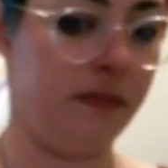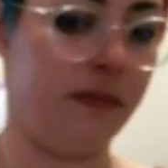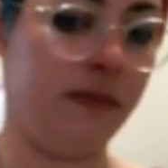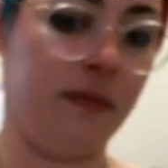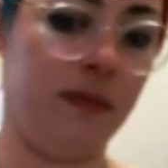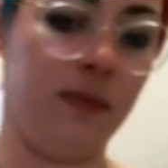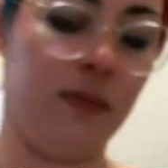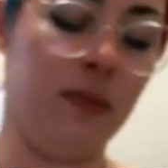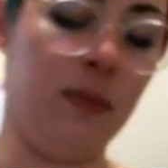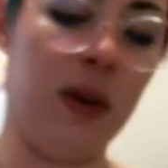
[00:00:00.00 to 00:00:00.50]

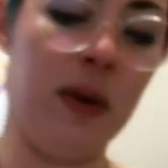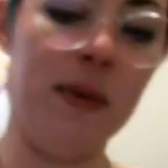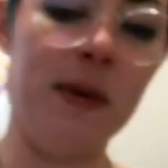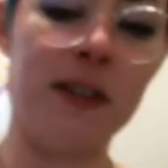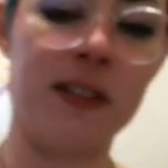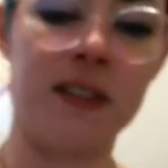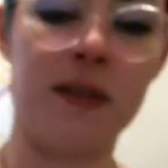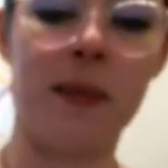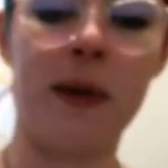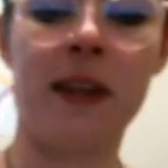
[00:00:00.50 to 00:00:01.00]
Maybe it's
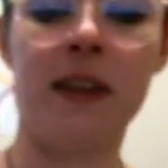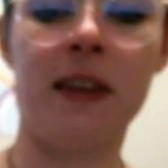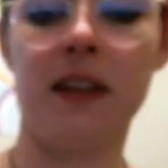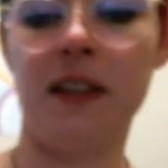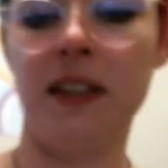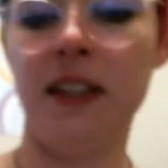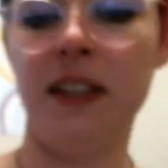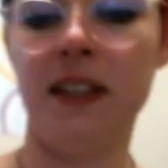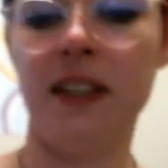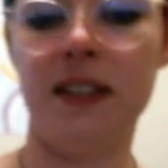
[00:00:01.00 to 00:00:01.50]
been the
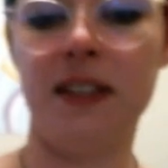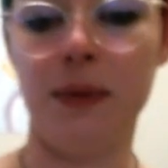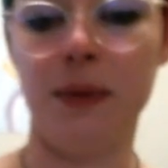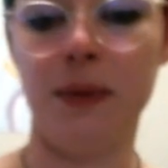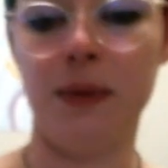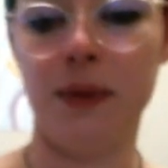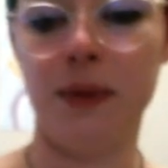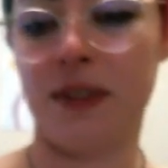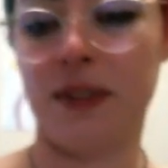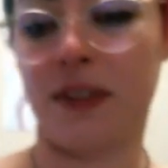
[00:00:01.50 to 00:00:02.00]
least
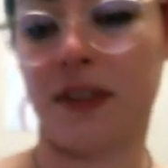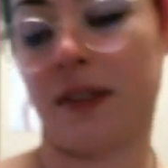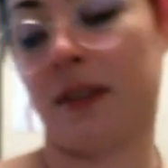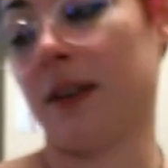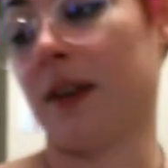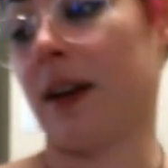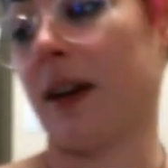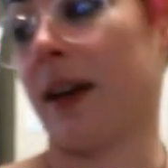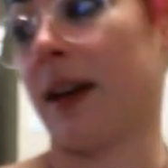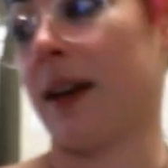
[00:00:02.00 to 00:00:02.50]
used.
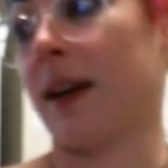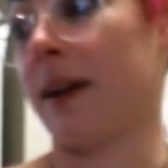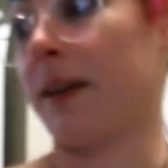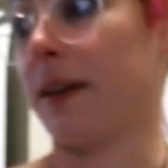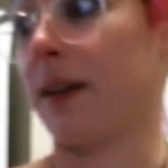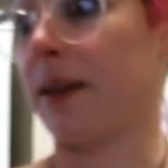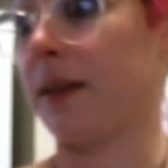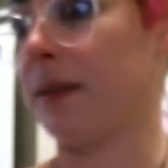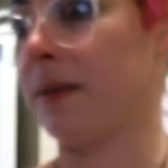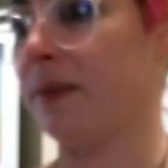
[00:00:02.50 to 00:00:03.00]
I don't know.
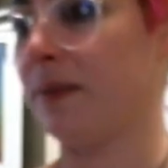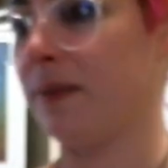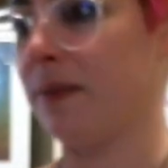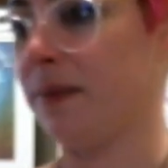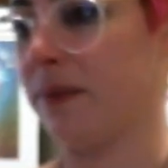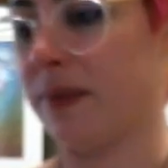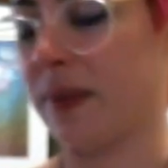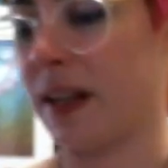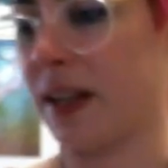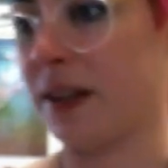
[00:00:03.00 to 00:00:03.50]
I
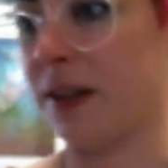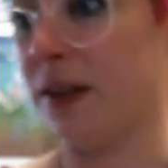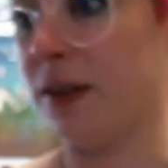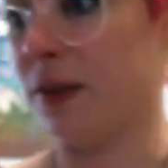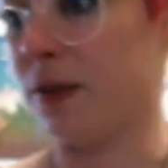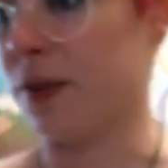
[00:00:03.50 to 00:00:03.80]
don't know if there's